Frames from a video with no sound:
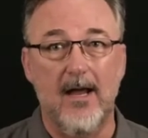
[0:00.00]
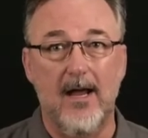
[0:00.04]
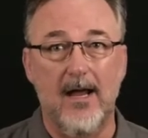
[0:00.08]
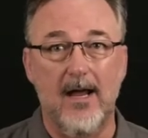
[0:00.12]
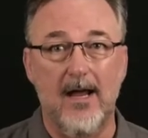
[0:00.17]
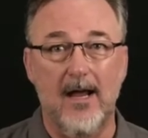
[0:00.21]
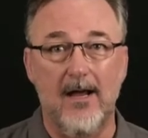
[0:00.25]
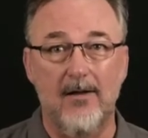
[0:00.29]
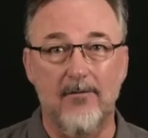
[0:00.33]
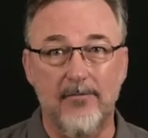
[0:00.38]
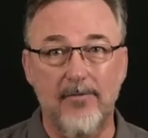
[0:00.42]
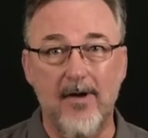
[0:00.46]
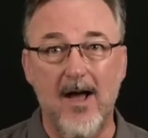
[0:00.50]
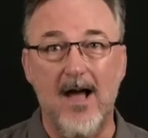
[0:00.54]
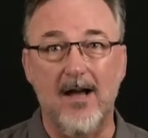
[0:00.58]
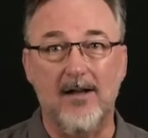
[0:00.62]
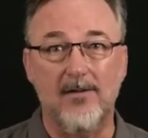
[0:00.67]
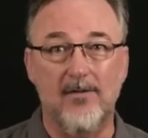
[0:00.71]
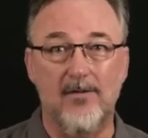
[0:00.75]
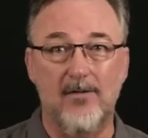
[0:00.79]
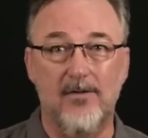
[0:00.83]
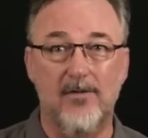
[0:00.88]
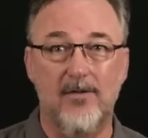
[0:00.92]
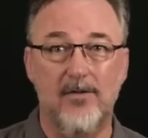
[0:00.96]
In fact,
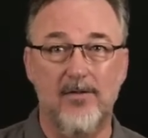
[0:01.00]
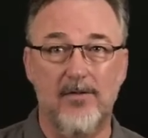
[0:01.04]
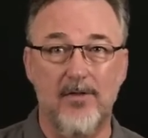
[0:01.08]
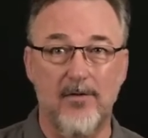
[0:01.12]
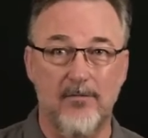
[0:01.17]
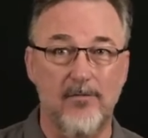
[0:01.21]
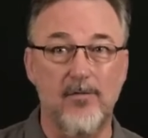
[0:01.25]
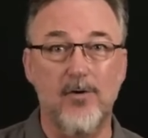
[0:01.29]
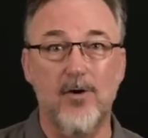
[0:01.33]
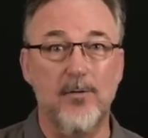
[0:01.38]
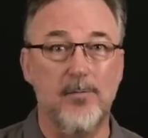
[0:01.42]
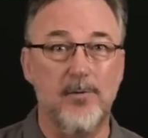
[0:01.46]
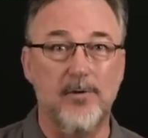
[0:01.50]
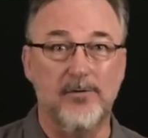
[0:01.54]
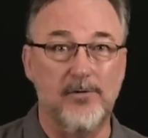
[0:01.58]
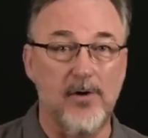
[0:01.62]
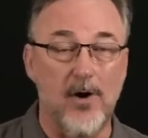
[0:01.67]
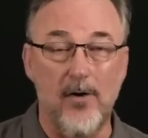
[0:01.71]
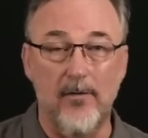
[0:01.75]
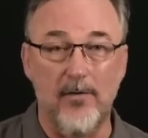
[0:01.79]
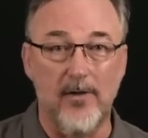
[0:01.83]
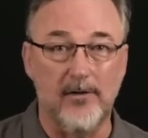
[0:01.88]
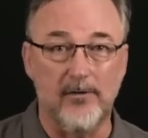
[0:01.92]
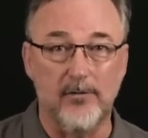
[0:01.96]
the verb is
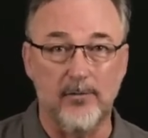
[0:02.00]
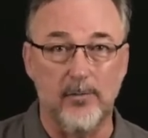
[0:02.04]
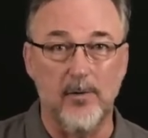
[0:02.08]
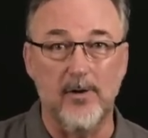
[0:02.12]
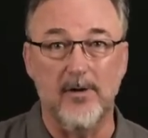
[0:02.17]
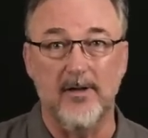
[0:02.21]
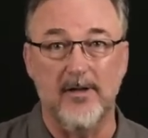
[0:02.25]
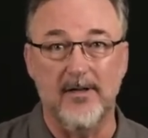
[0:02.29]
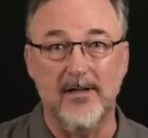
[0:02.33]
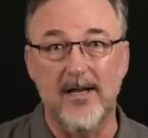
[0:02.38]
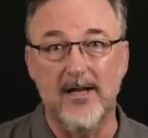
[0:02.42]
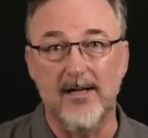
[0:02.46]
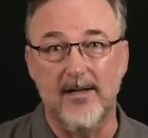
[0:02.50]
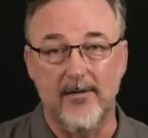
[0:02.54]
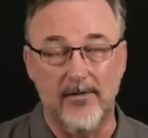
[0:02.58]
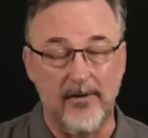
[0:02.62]
all that's really needed.